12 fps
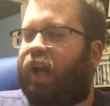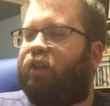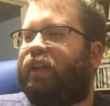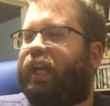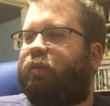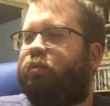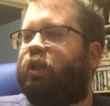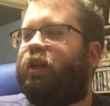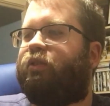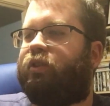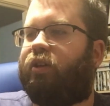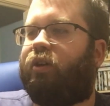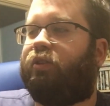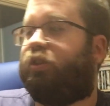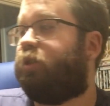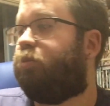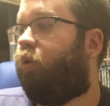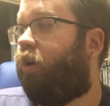I don't think he'd believe her, though, at
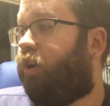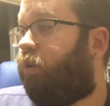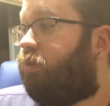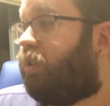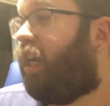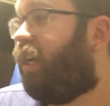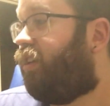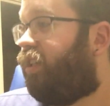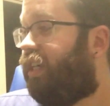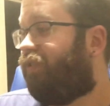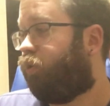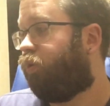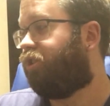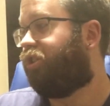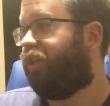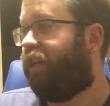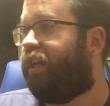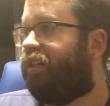this point. You know what I'm saying? Because after what
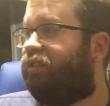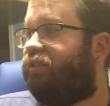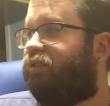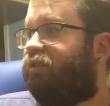she did...